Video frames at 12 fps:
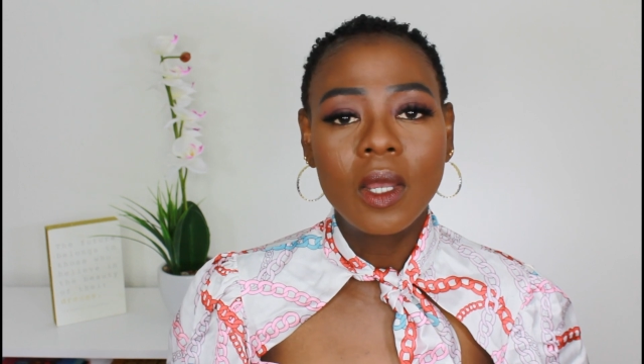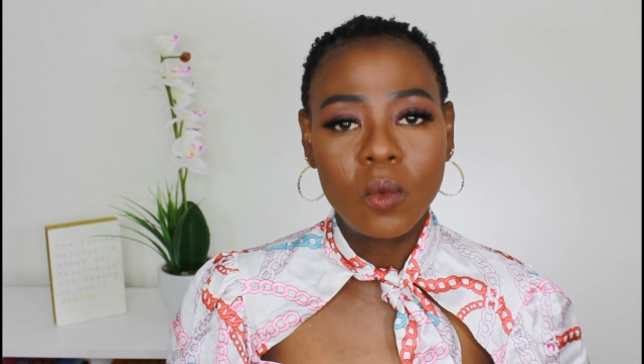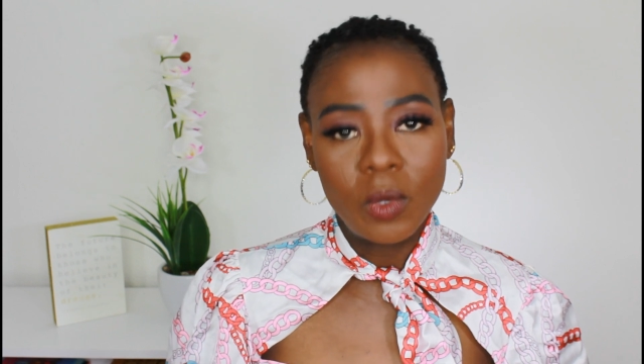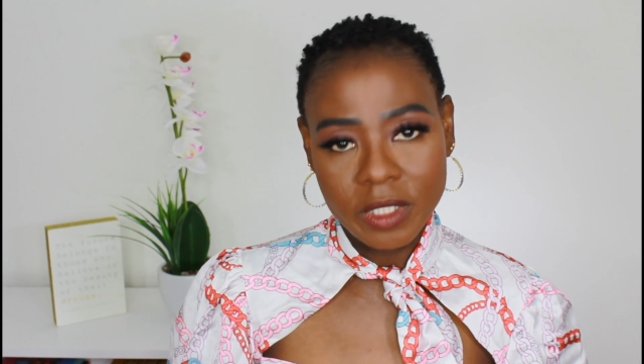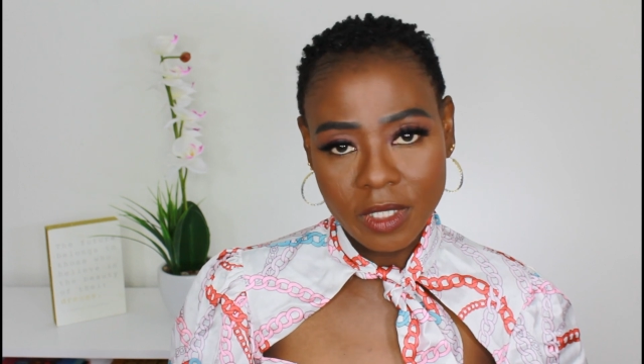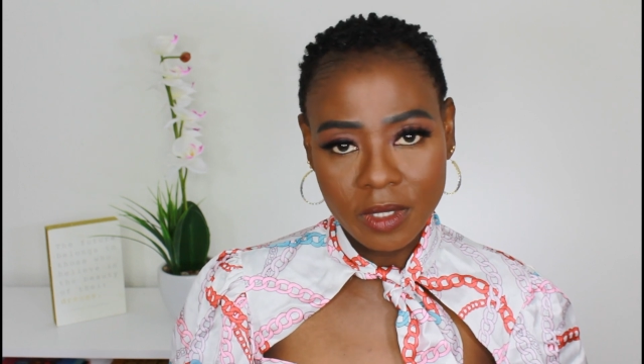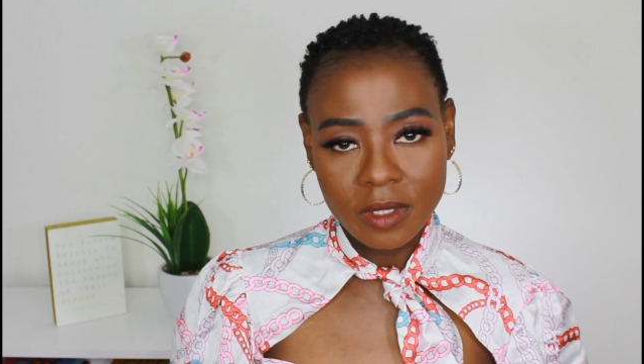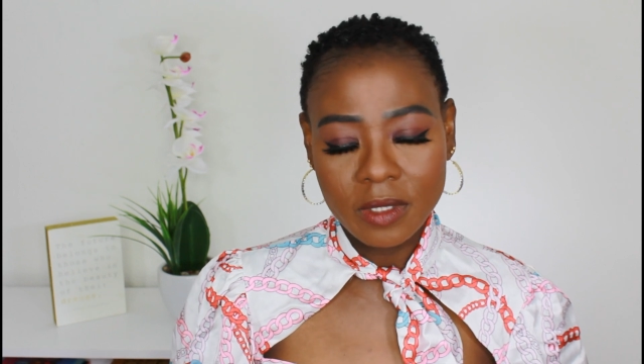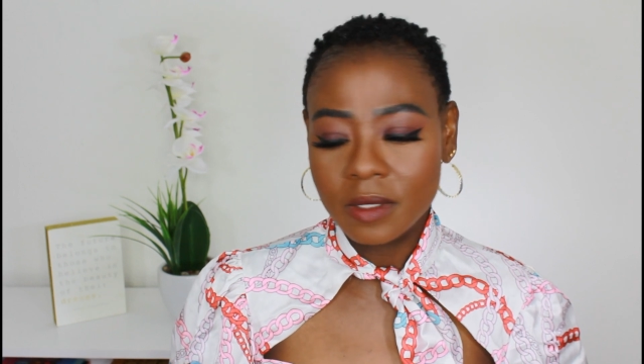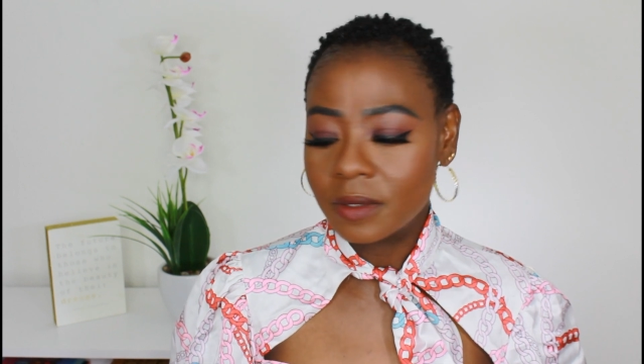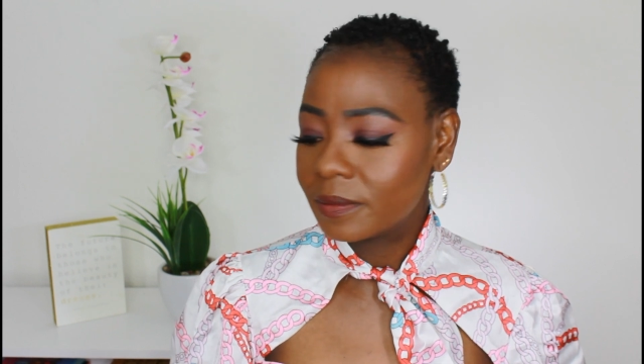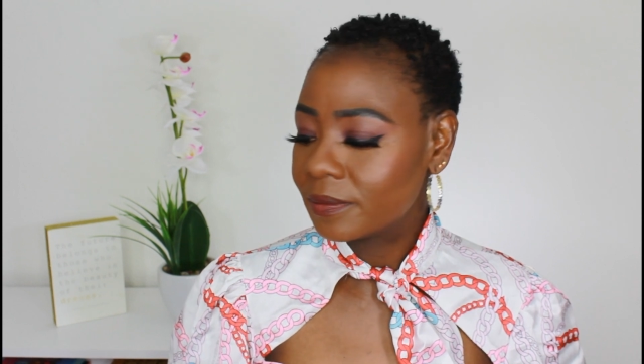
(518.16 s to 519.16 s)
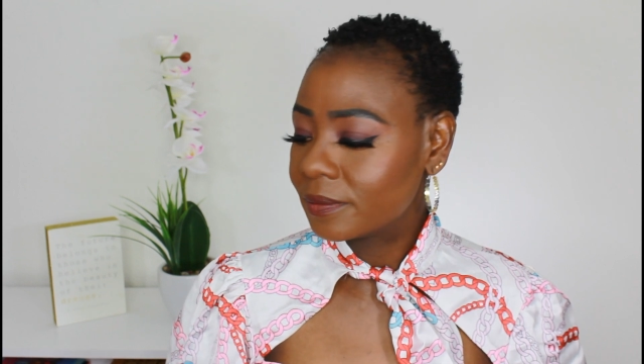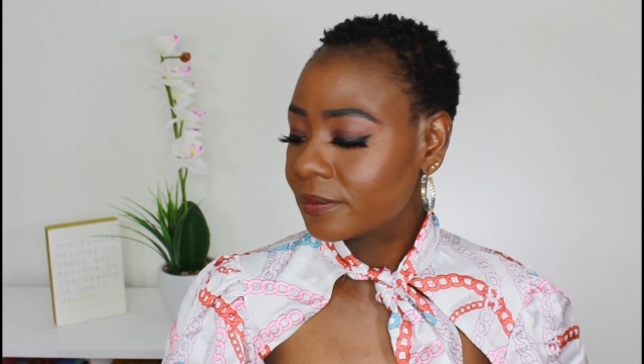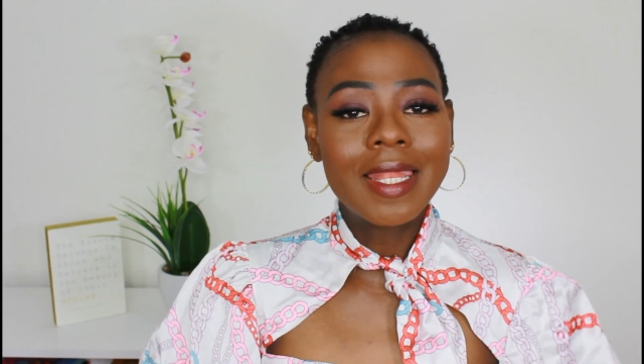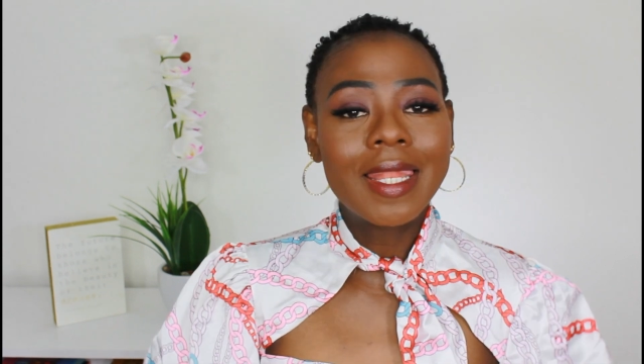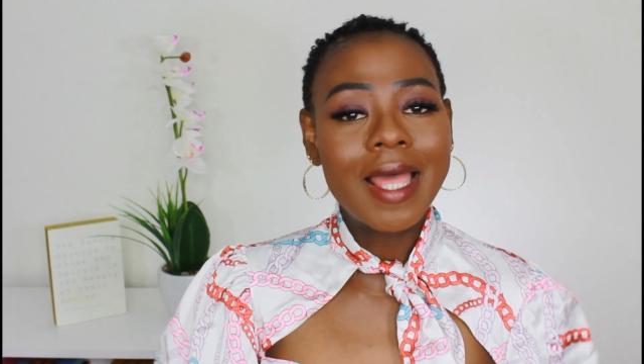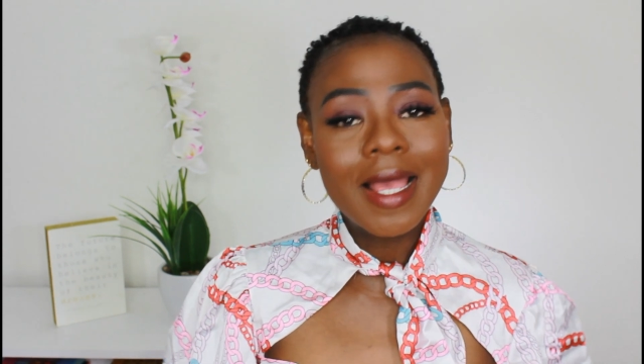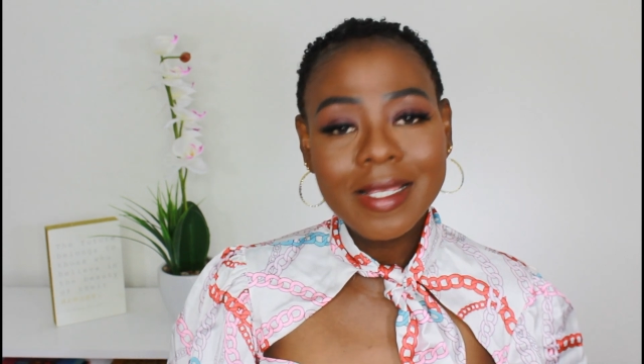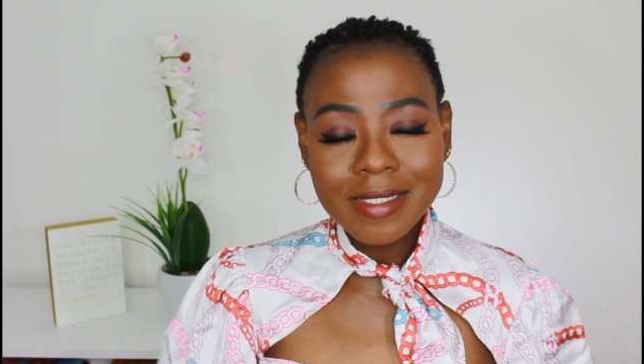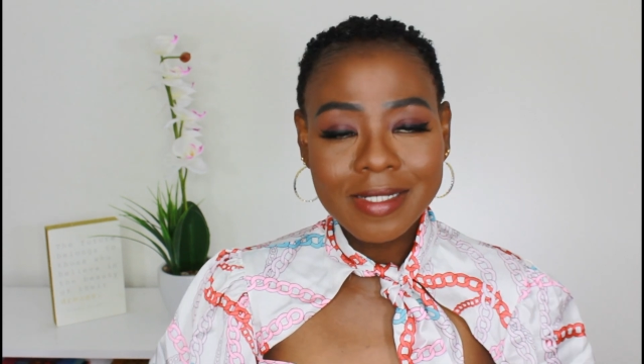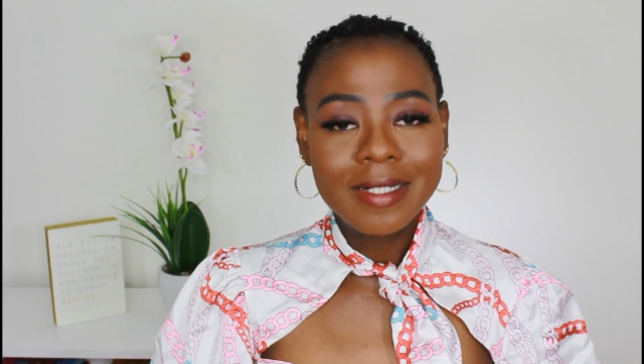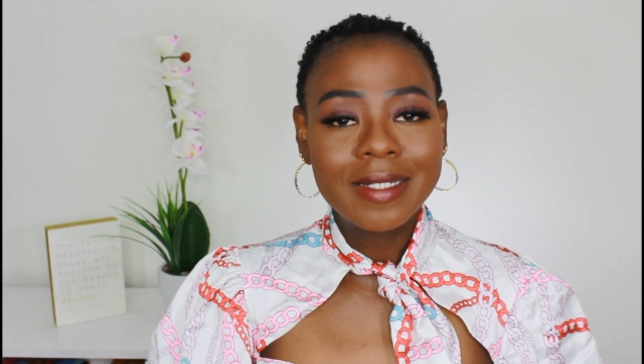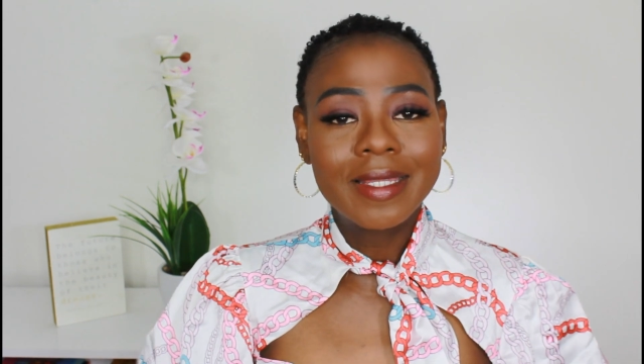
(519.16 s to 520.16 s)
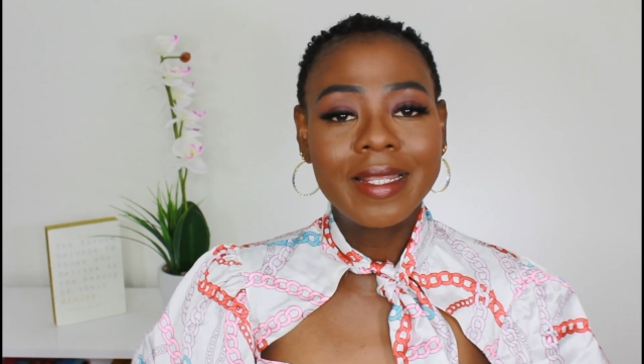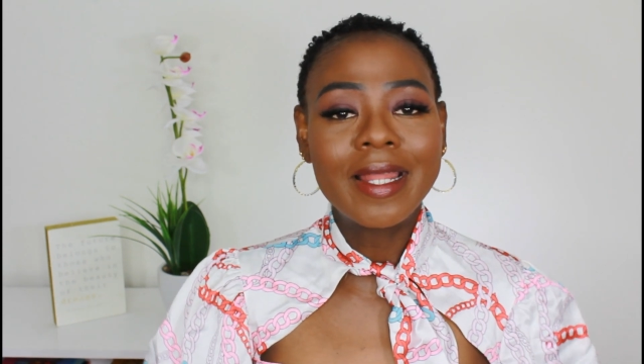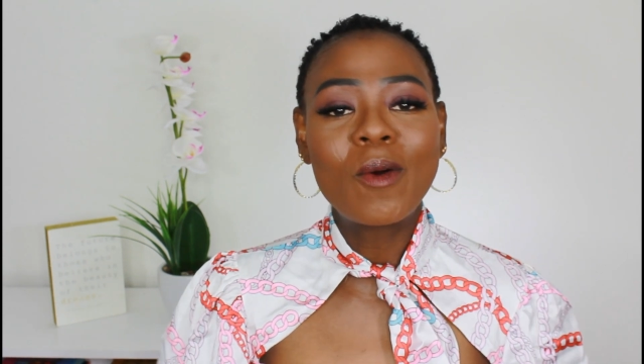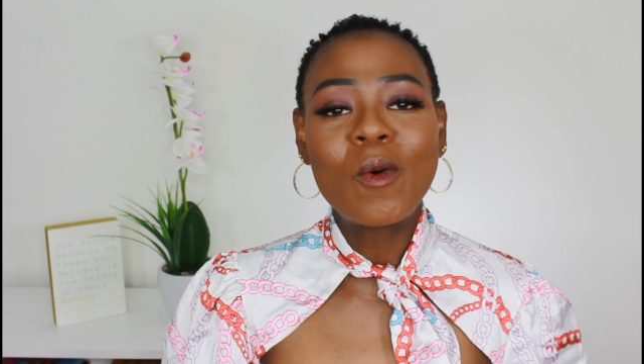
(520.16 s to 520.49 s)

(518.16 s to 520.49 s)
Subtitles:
with it. The last thing I